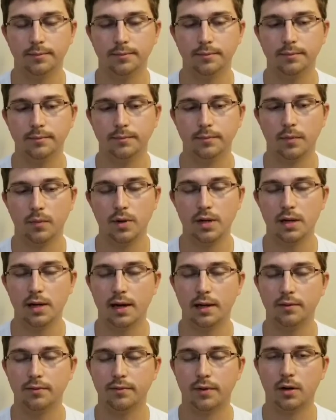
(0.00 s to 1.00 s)
We got
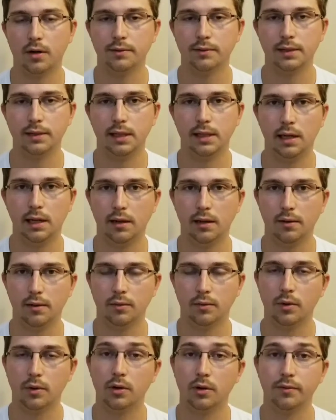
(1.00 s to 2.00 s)
involved in a
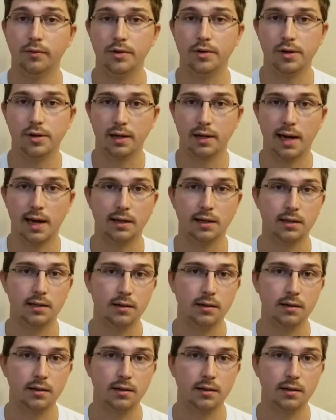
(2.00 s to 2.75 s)
rollover truck accident.